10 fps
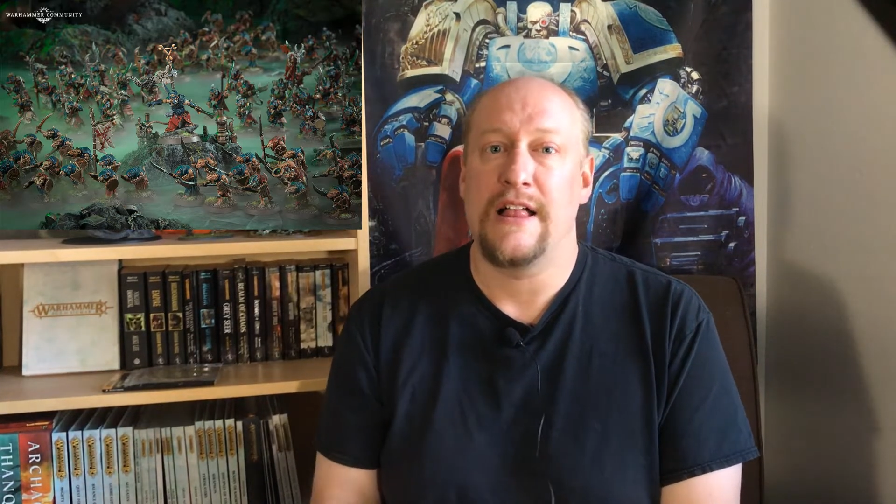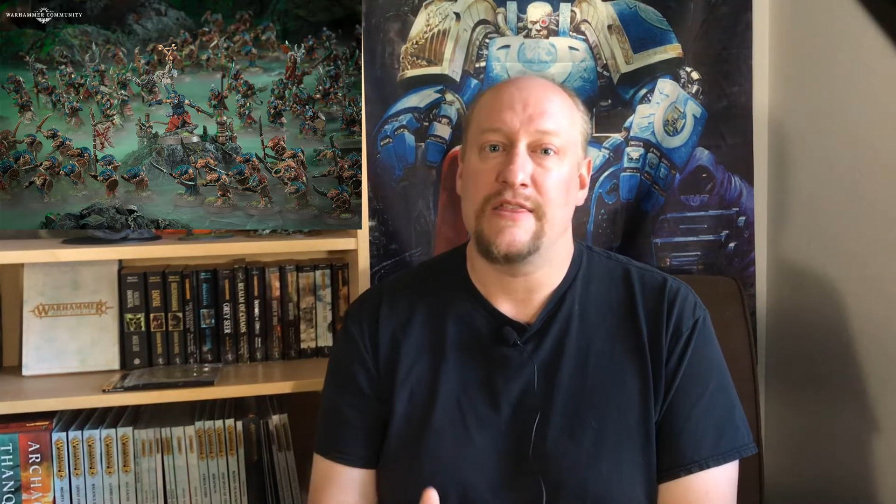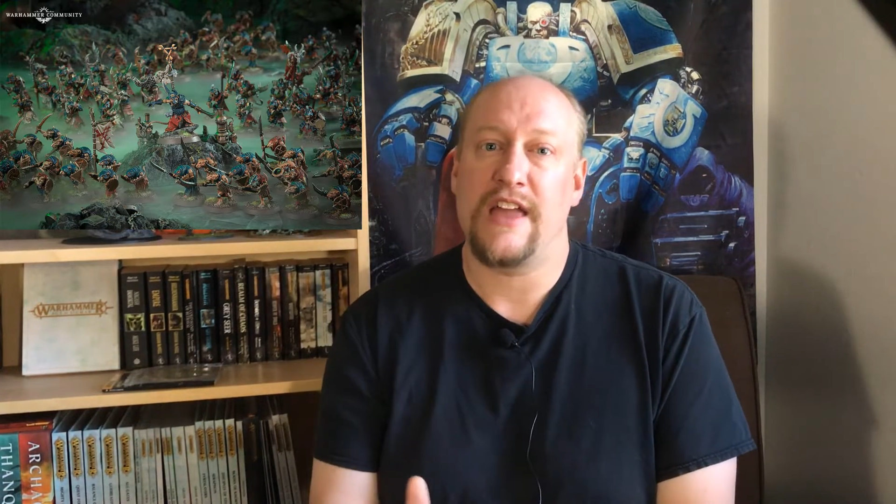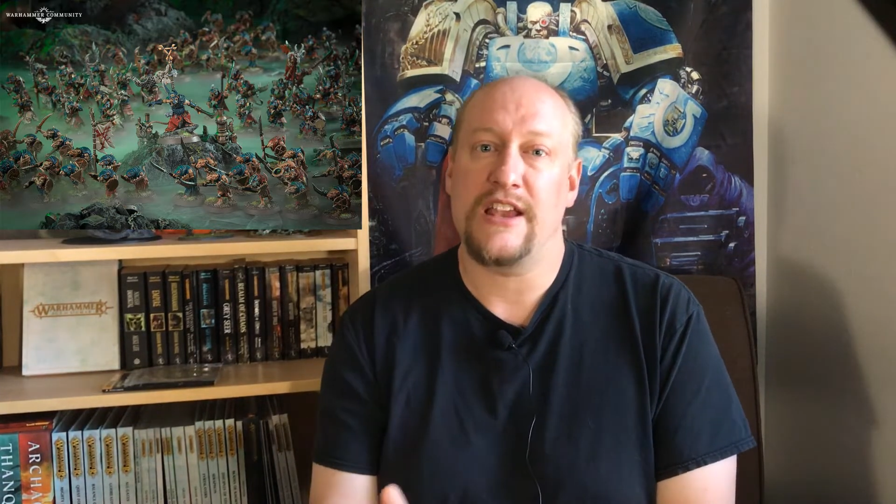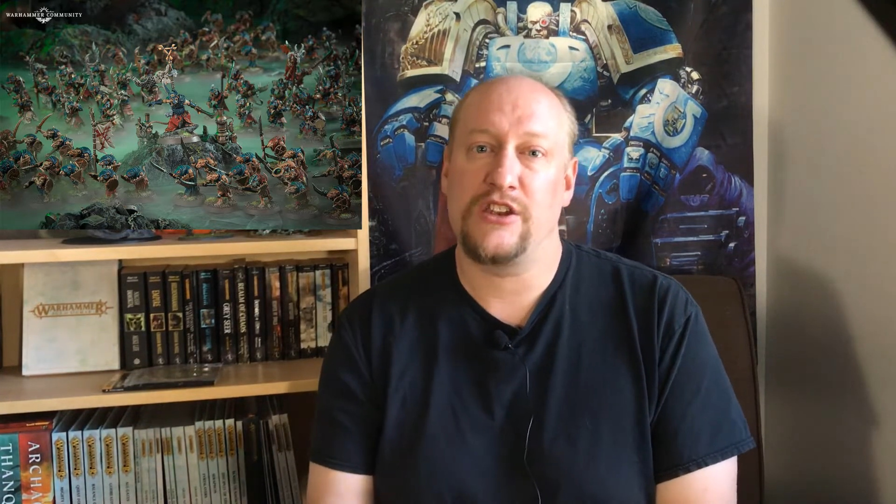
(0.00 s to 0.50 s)

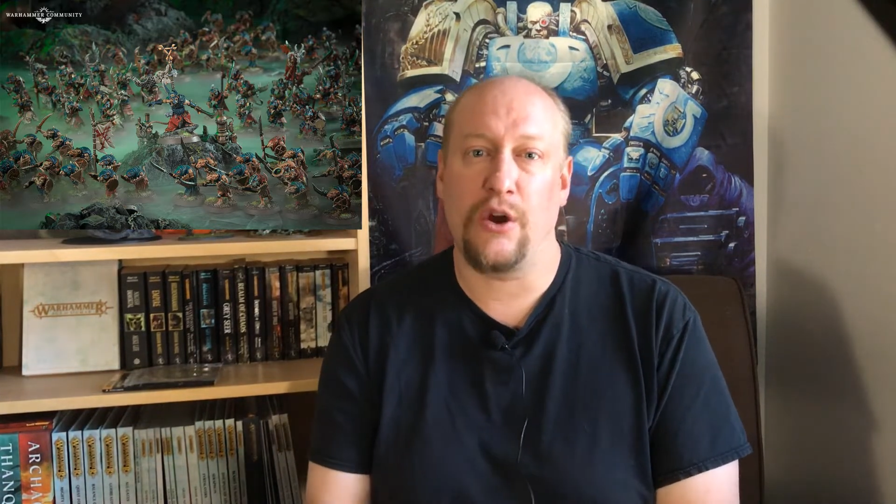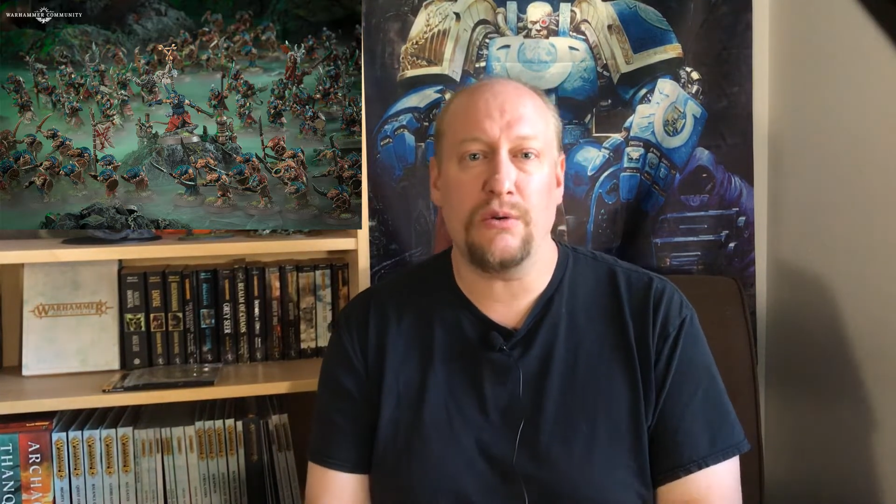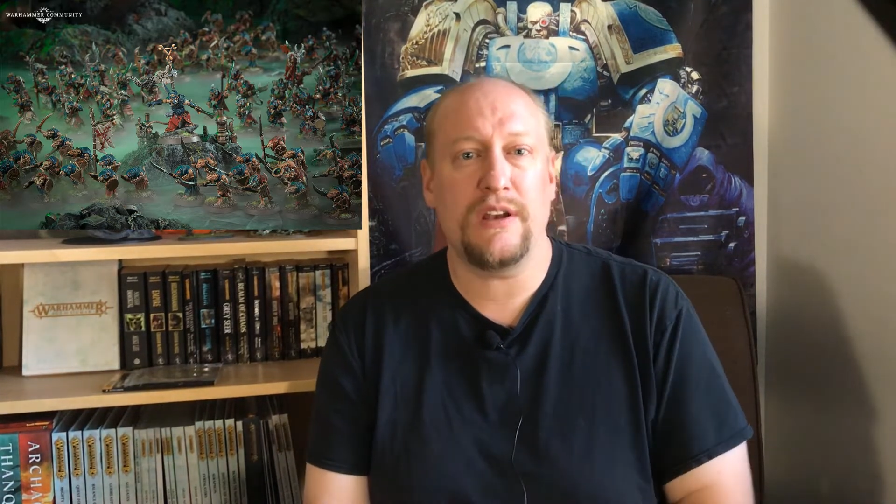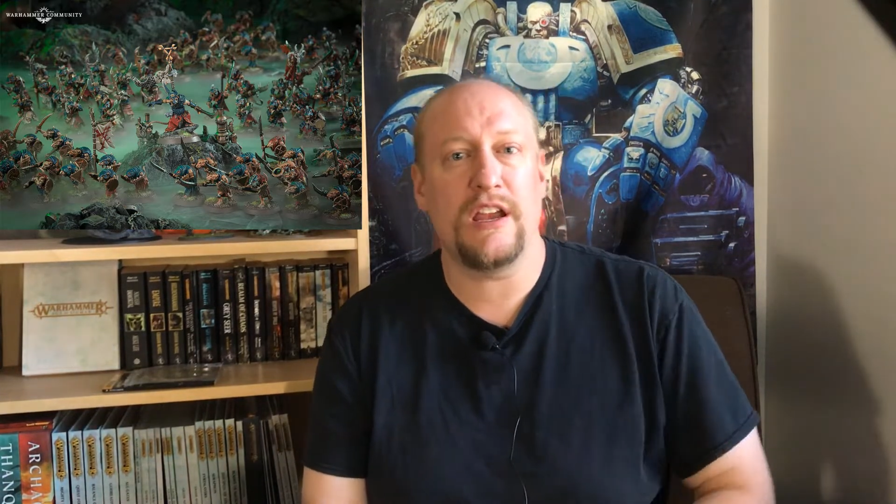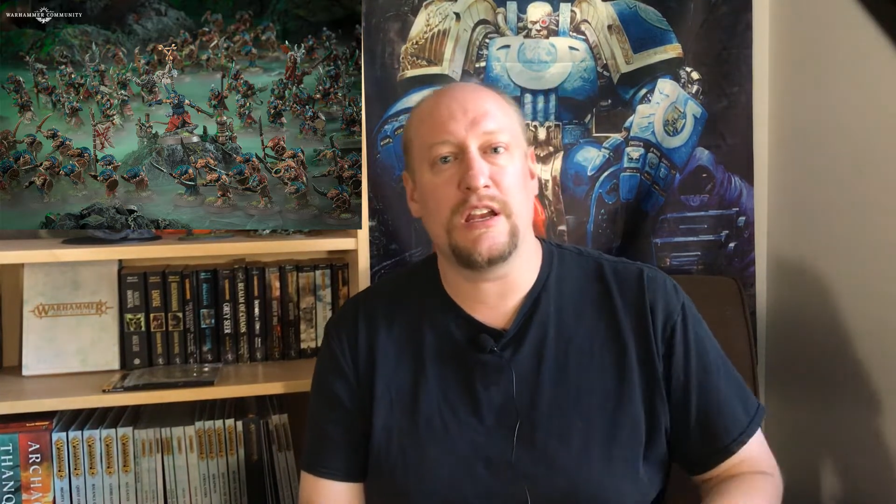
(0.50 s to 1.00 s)
They
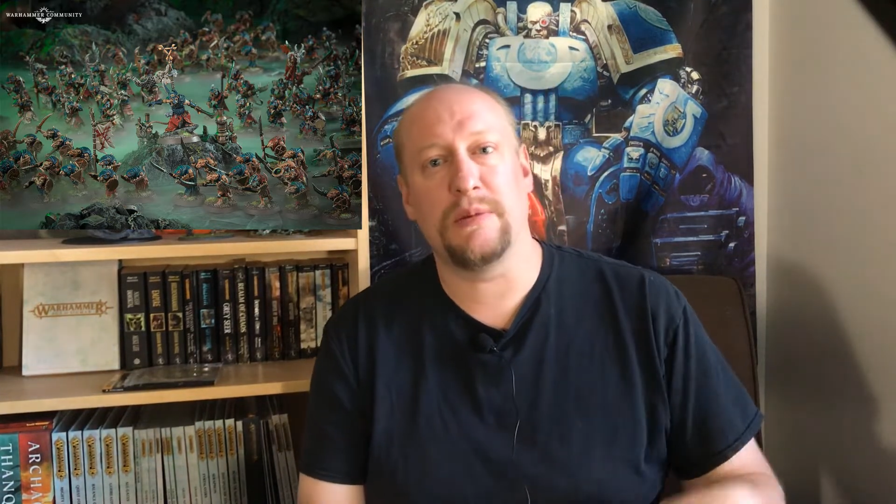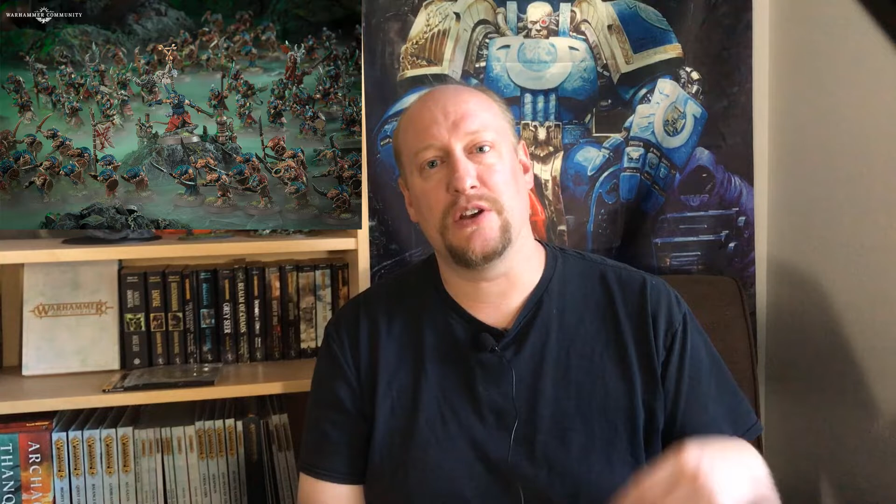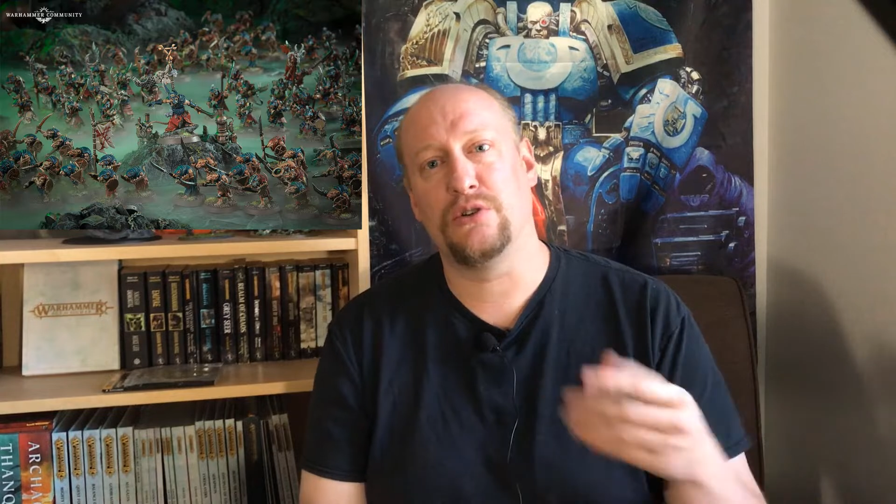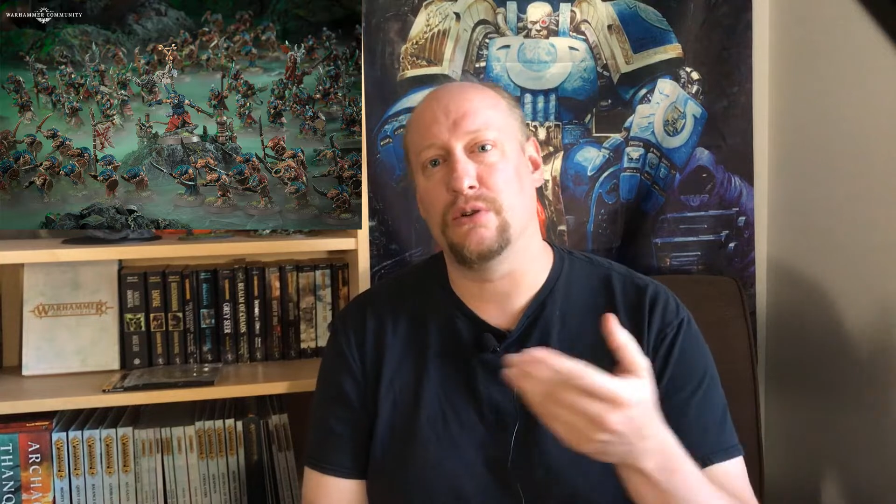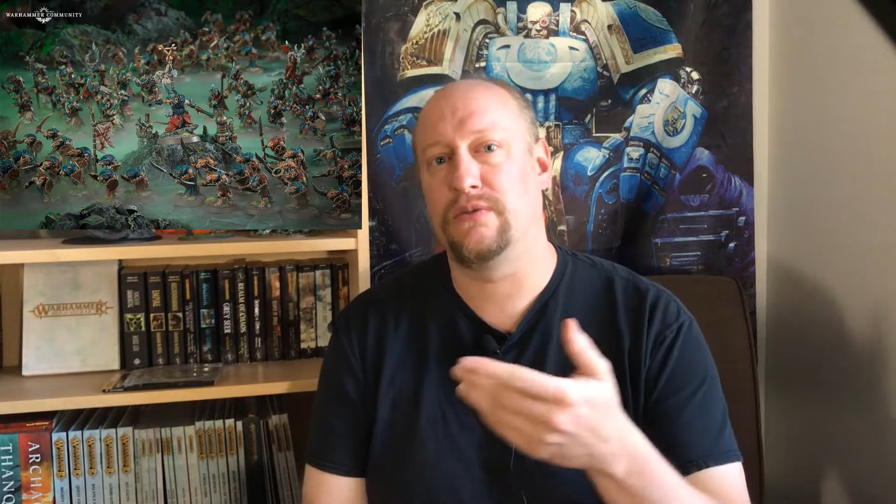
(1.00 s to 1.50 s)
don't need to be too